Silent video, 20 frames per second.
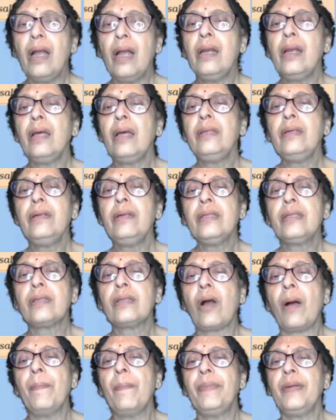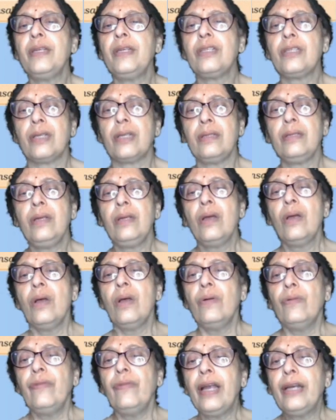Another is competition,
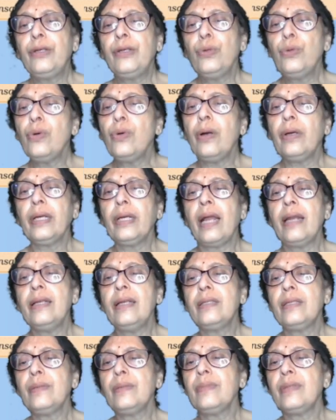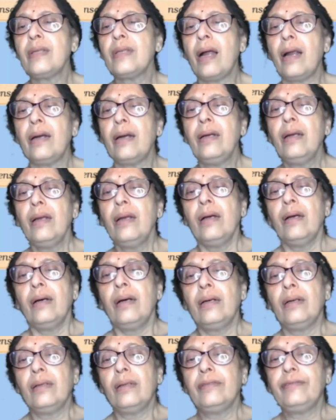where two organisms are
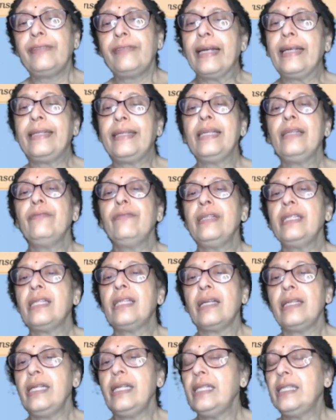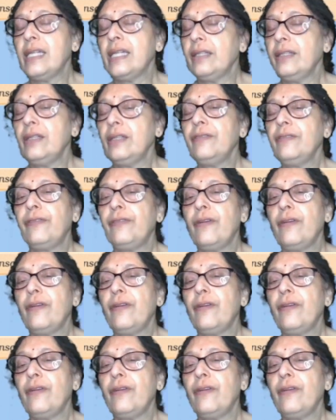fighting each other